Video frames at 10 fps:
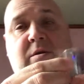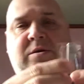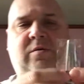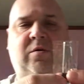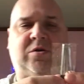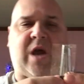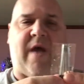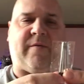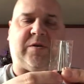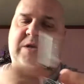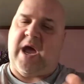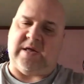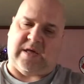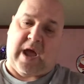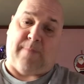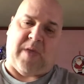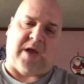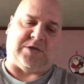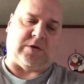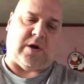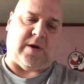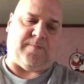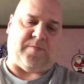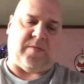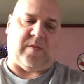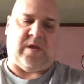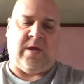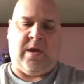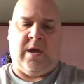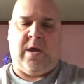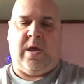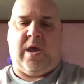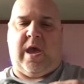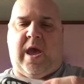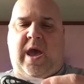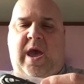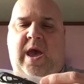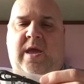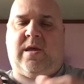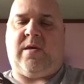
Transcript: screwdriver sets. I'm not sure. And